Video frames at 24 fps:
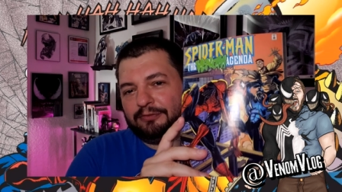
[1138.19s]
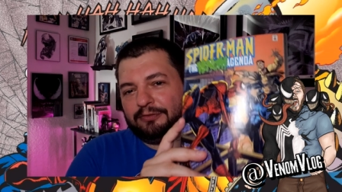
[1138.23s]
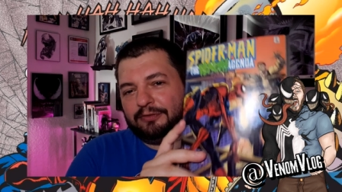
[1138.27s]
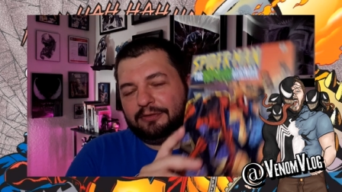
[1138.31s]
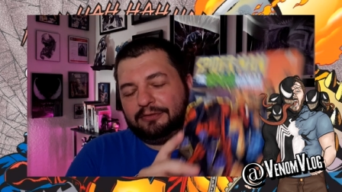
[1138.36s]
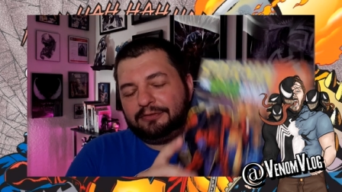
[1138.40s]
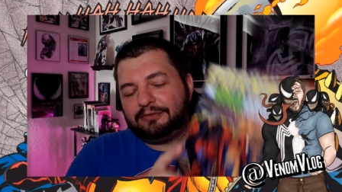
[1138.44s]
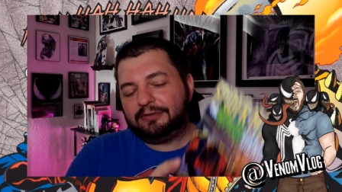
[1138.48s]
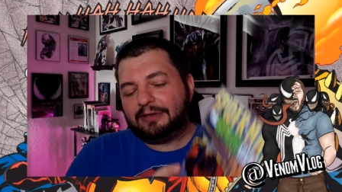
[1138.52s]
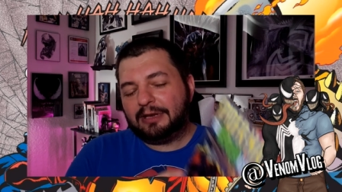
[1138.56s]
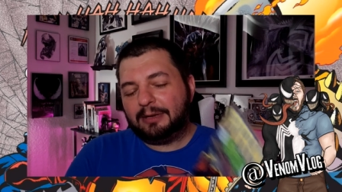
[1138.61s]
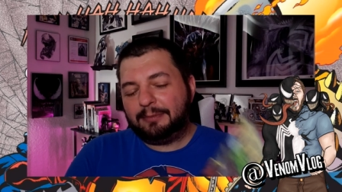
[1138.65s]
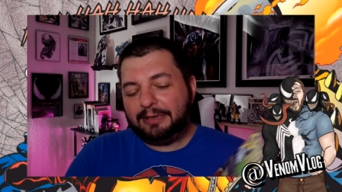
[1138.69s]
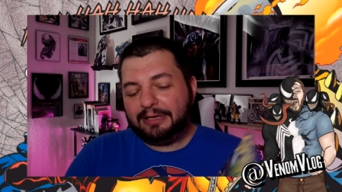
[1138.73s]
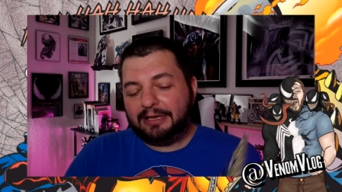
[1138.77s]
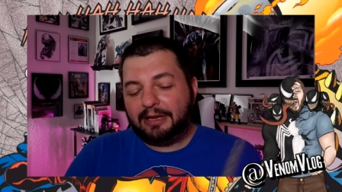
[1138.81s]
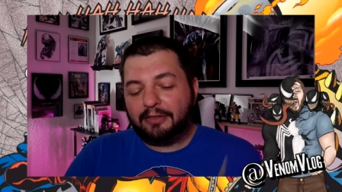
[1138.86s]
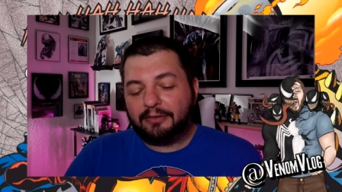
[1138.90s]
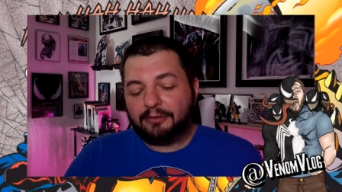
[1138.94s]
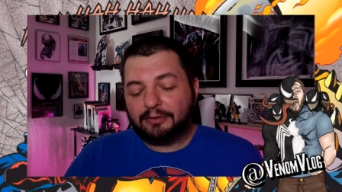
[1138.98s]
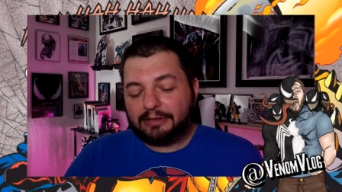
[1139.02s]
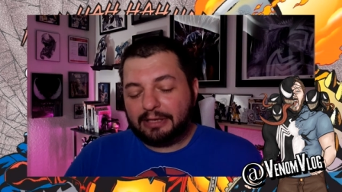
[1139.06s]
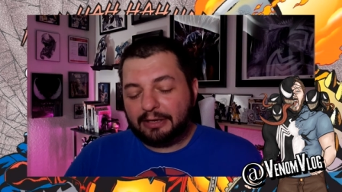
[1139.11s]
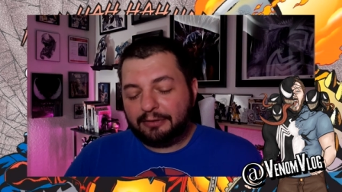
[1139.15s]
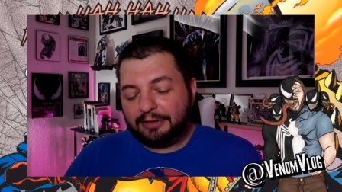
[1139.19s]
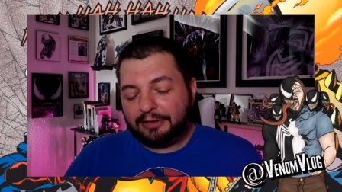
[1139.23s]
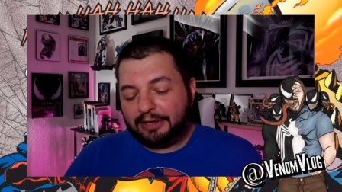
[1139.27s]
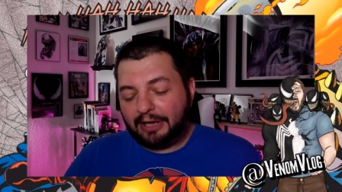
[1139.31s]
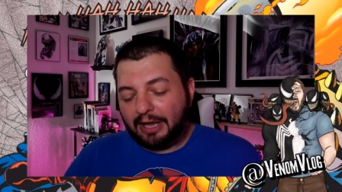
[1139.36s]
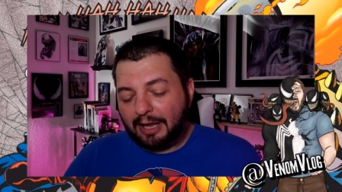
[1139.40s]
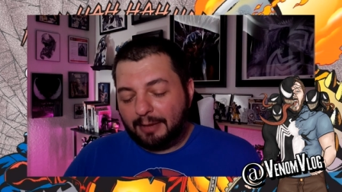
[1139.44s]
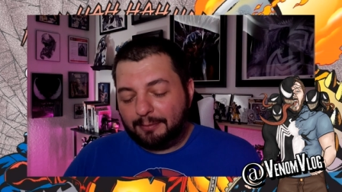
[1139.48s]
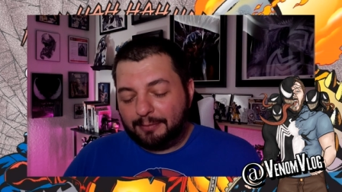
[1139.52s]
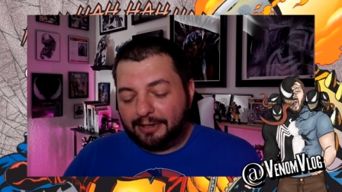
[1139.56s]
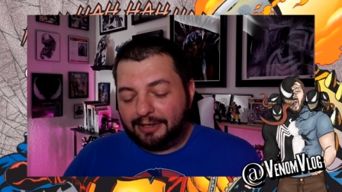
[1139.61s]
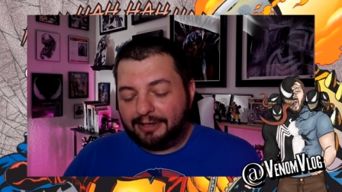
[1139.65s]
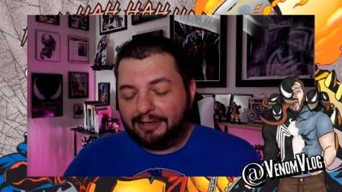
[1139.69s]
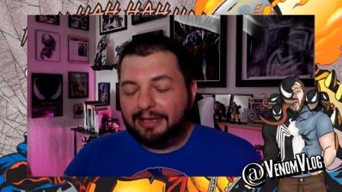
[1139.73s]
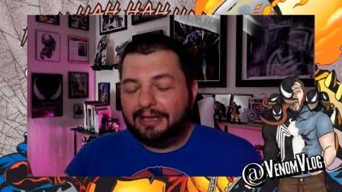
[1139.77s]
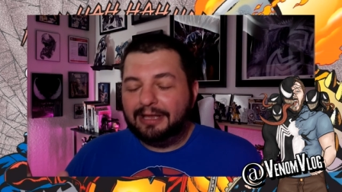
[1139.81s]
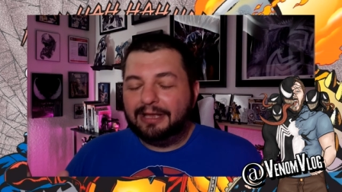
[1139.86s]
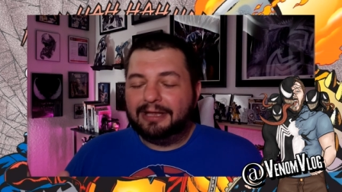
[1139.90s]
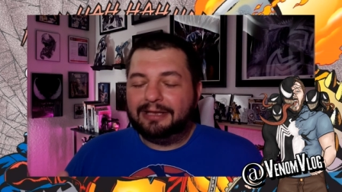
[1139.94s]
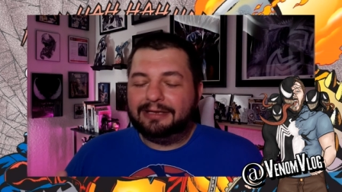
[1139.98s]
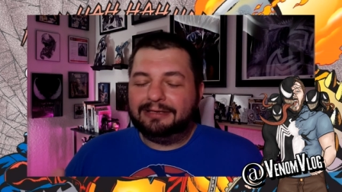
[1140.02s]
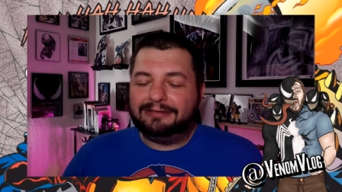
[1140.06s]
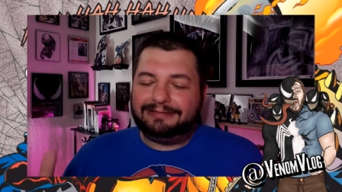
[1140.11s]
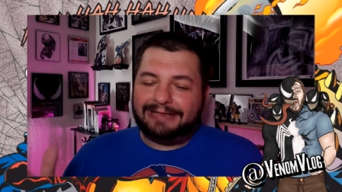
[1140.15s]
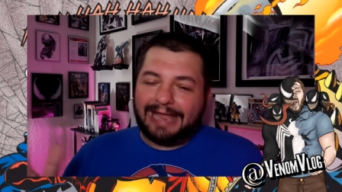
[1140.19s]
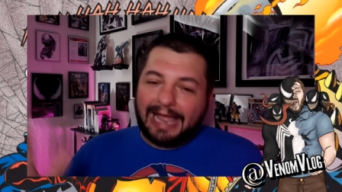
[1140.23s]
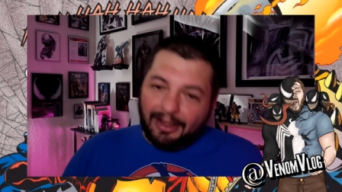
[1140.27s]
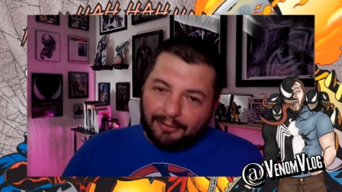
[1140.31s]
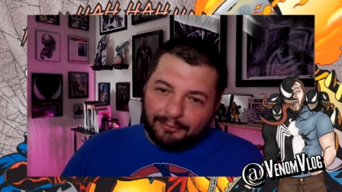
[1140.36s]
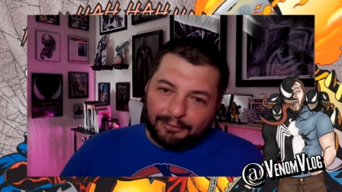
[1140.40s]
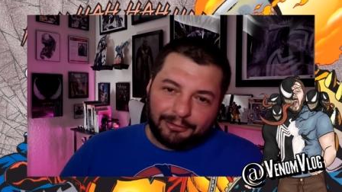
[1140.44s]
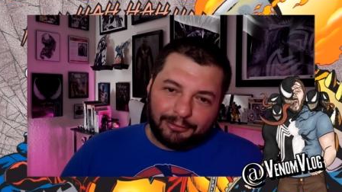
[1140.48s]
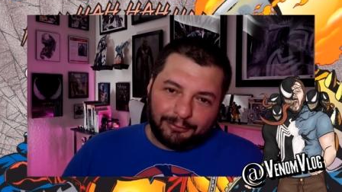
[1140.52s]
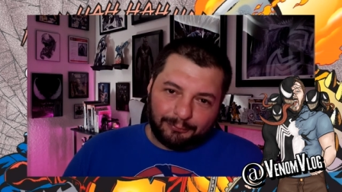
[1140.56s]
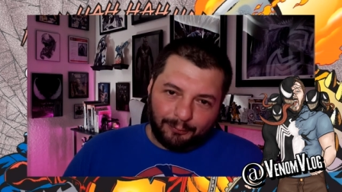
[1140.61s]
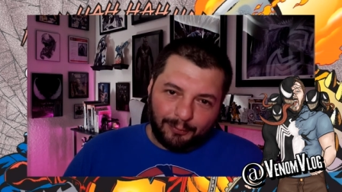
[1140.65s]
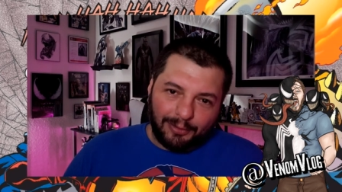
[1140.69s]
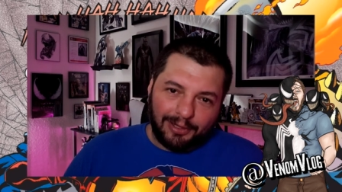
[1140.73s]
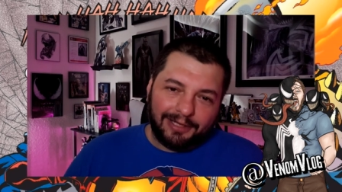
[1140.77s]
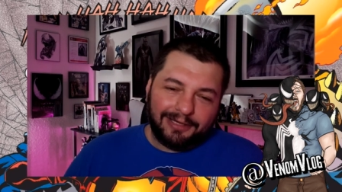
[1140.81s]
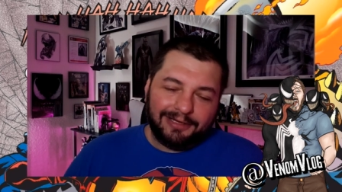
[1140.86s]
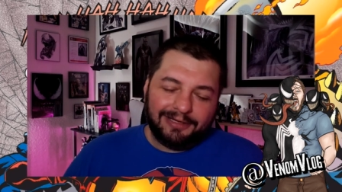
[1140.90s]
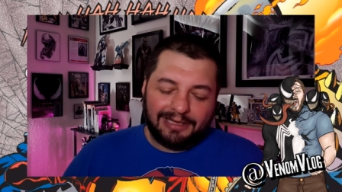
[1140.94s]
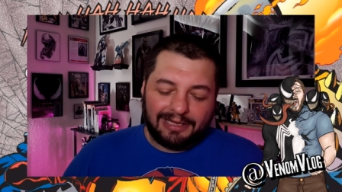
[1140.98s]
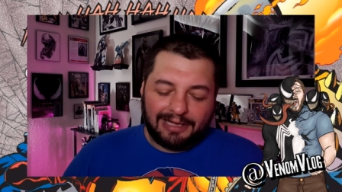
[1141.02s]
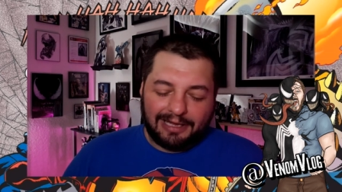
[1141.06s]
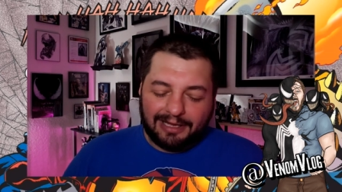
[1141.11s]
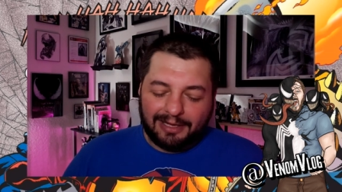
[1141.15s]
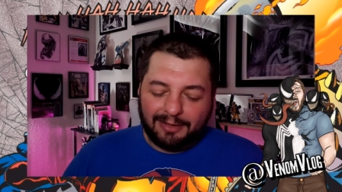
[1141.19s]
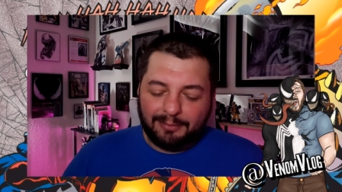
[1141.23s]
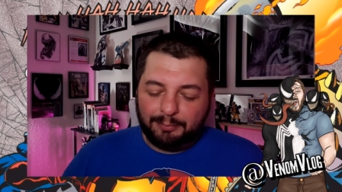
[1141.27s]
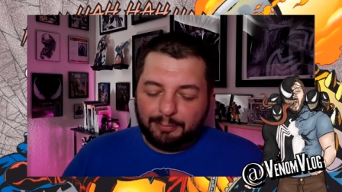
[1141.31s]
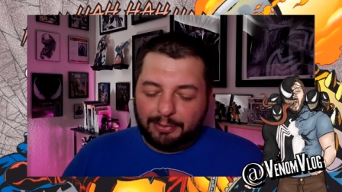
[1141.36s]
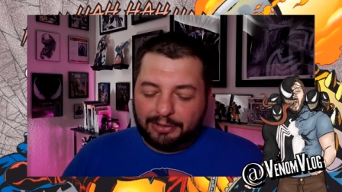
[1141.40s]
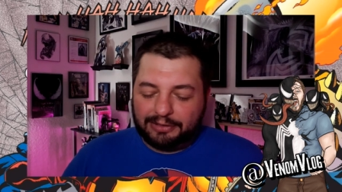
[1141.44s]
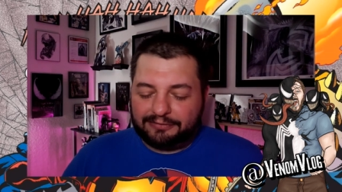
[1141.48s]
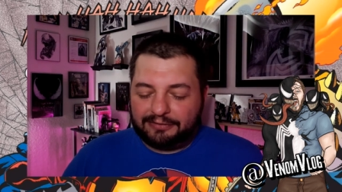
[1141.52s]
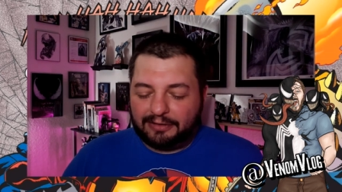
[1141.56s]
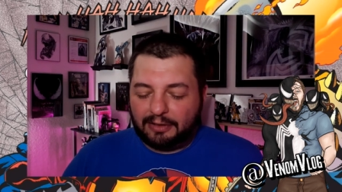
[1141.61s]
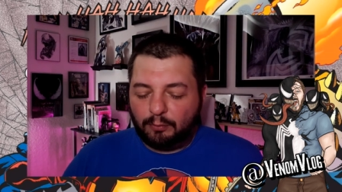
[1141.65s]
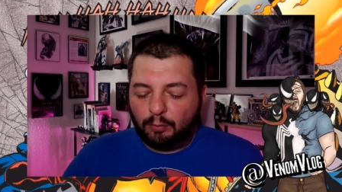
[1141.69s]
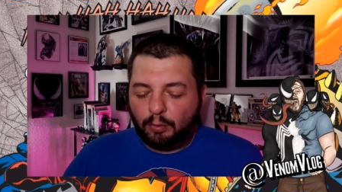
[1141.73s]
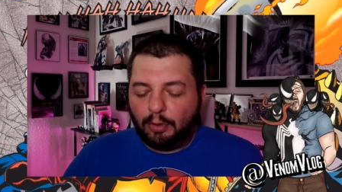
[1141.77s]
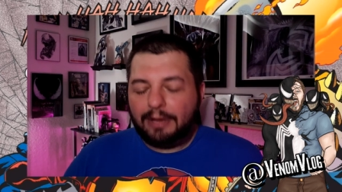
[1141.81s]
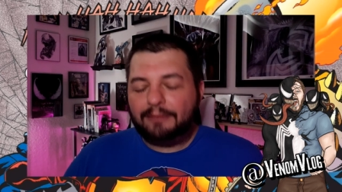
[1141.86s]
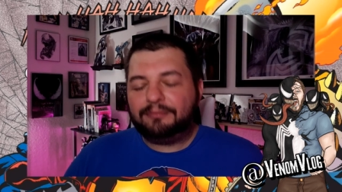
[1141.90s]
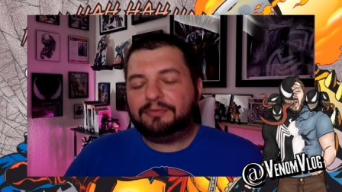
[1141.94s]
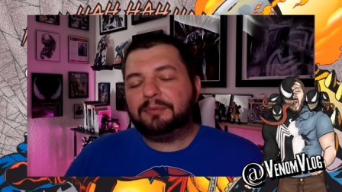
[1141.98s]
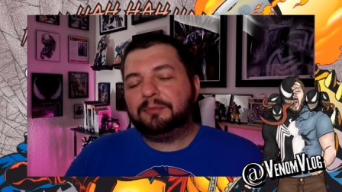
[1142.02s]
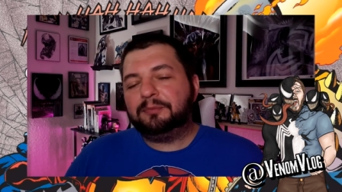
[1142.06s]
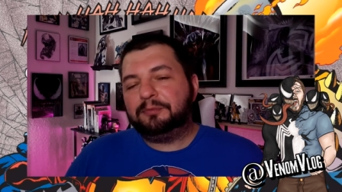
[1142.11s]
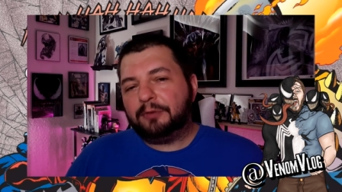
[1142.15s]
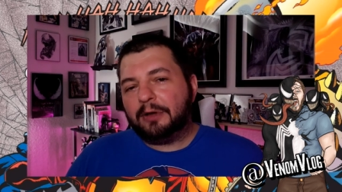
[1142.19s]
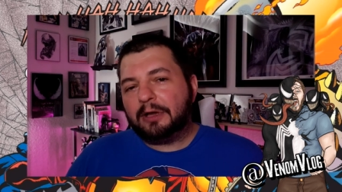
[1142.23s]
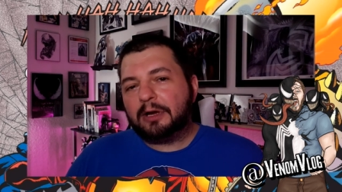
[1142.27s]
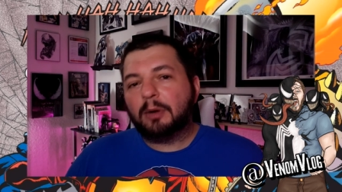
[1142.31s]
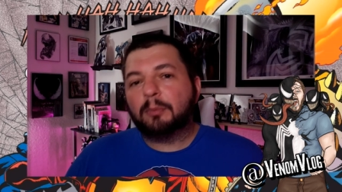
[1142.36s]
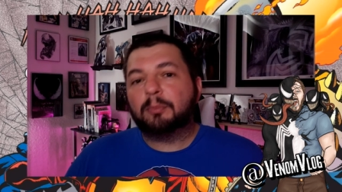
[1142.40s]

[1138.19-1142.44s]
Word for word: So this is going to be another Larry Hama downer one, uh, but uh, we'll have some fun. I'll